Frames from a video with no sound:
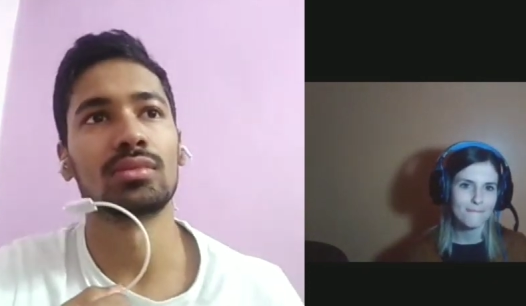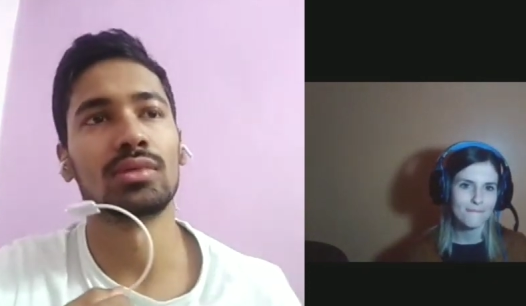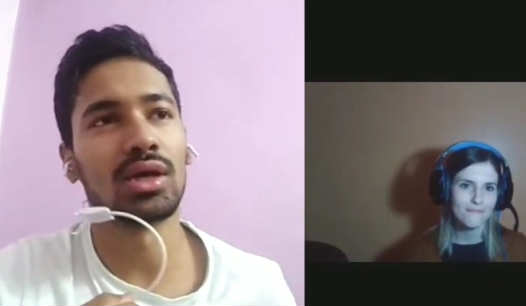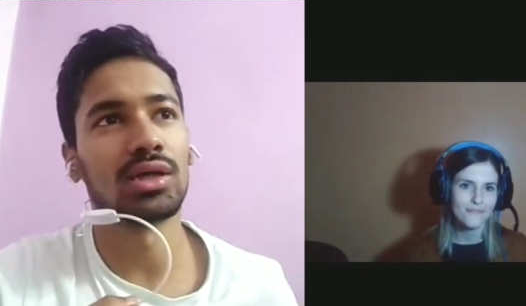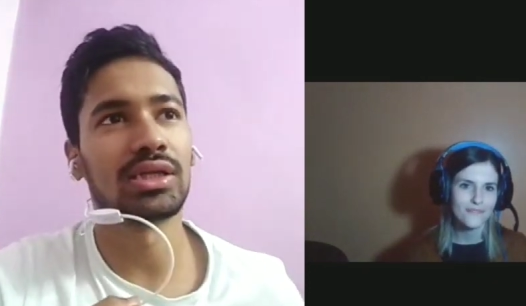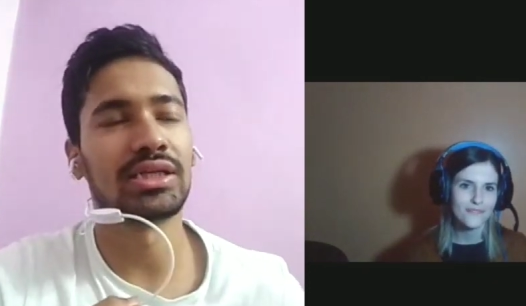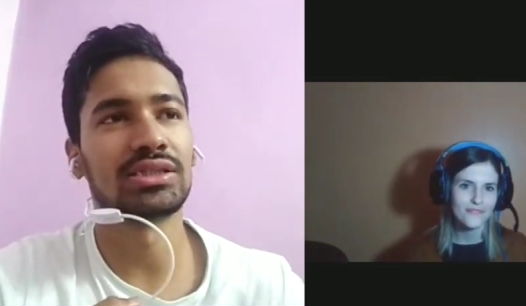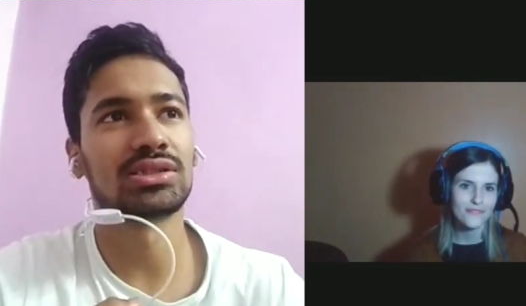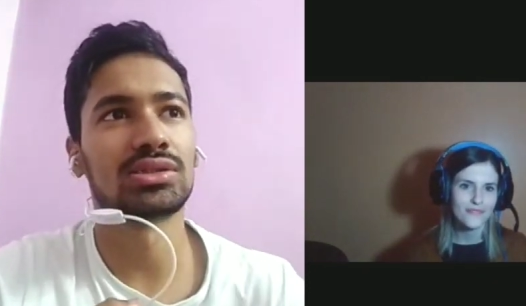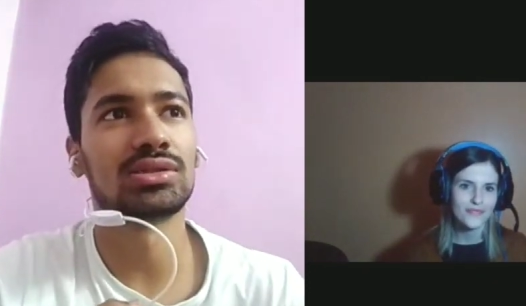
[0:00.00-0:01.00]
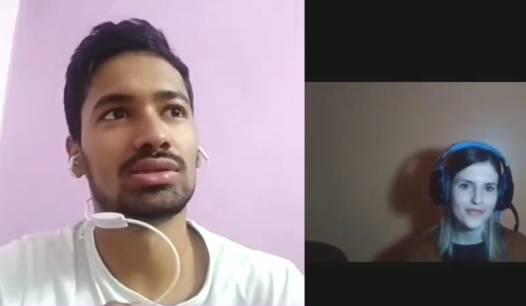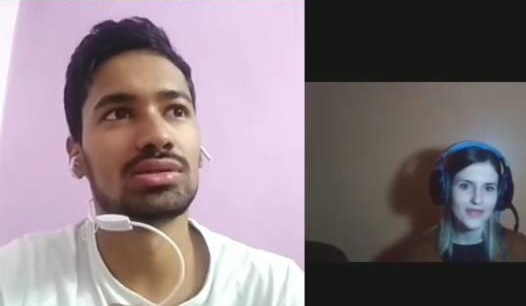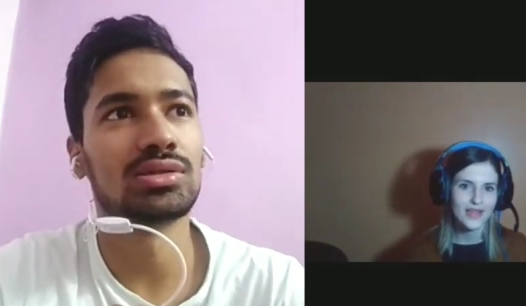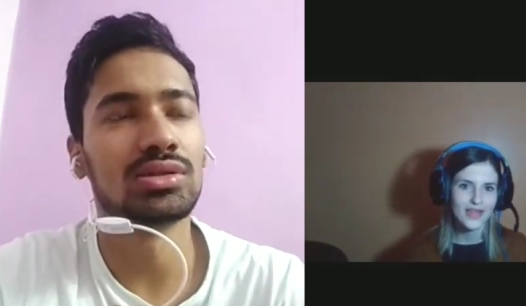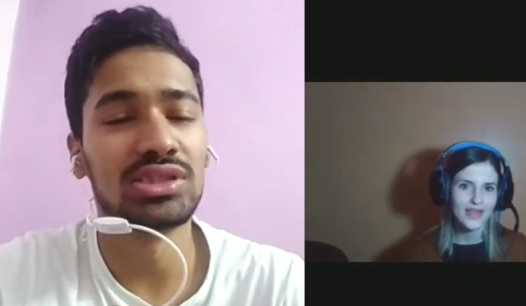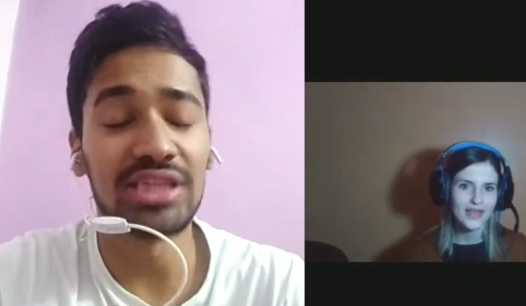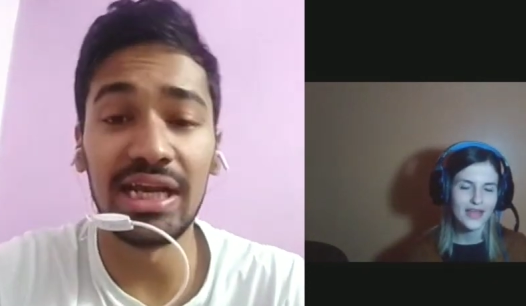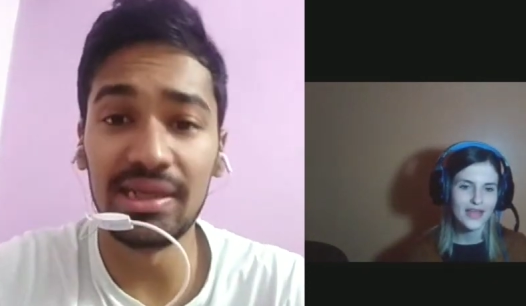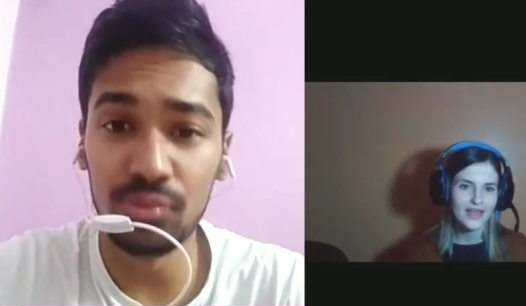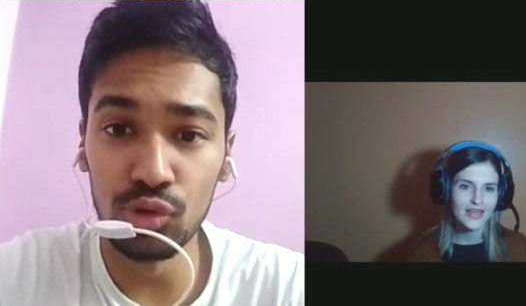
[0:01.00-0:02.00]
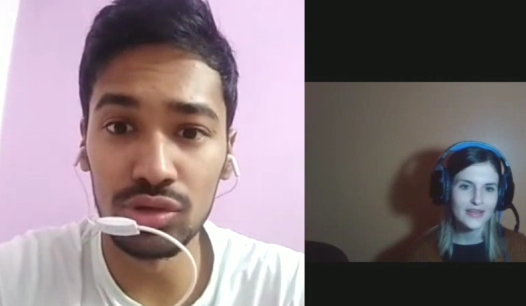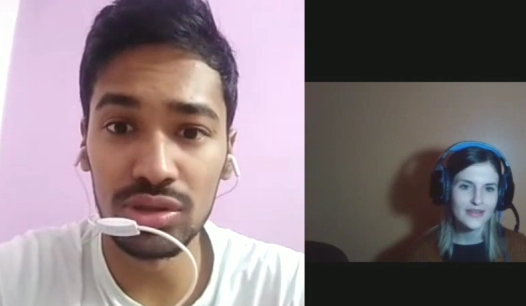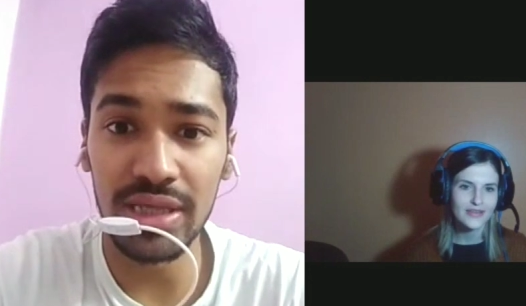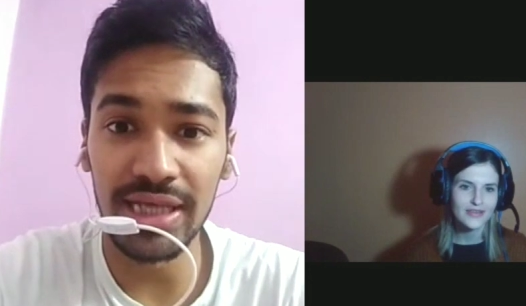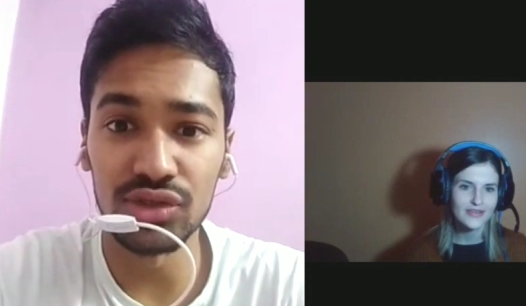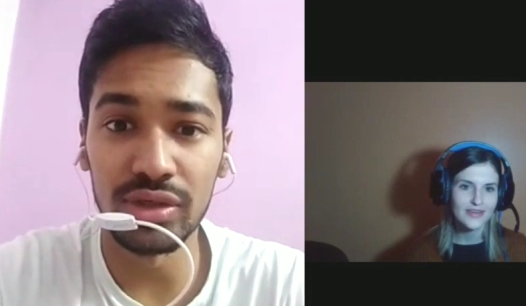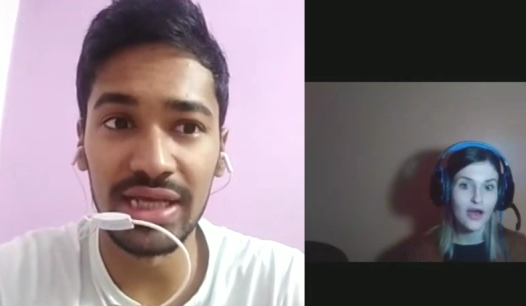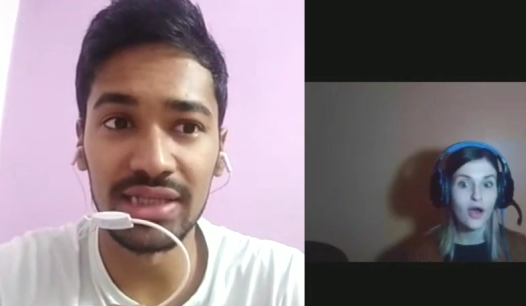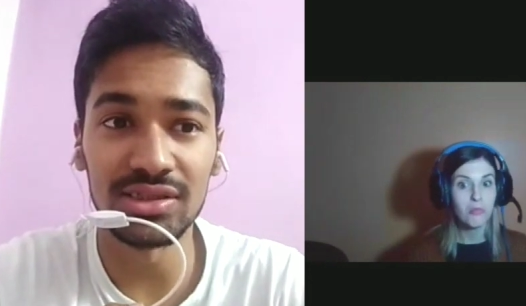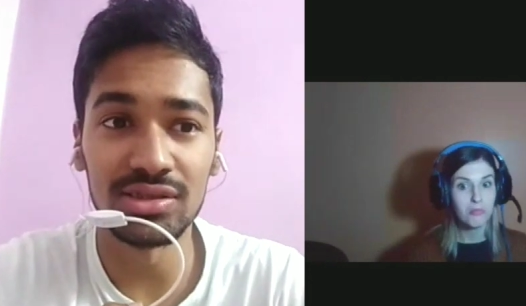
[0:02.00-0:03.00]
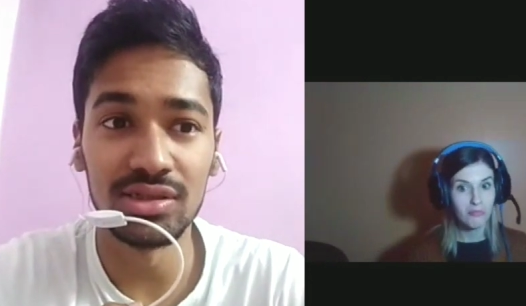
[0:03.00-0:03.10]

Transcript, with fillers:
Speaker 1: Yeah, that is Charlie Puth as well as